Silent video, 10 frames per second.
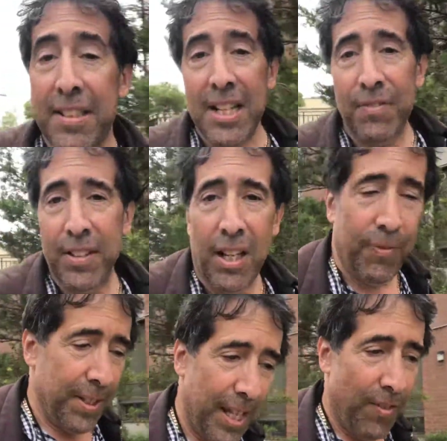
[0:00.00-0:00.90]
it's never enough.
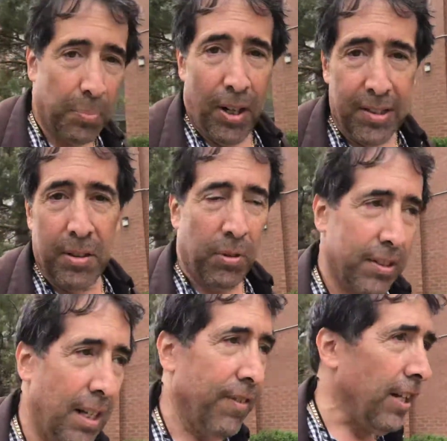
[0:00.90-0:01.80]
In the David Bronstein world,
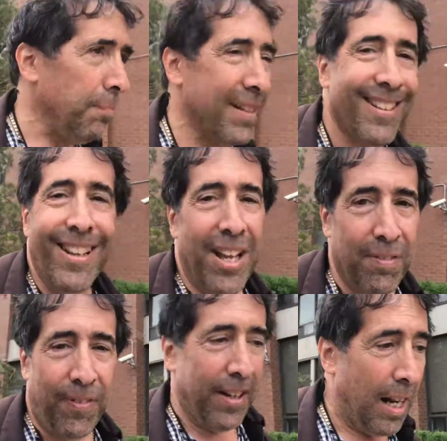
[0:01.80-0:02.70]
it's never enough, but it's a lot of
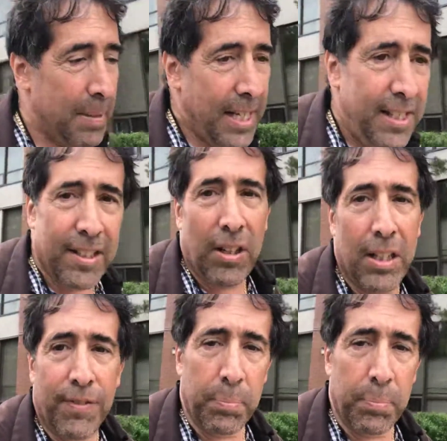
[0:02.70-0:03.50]
fun. I'm a hedonist. I live for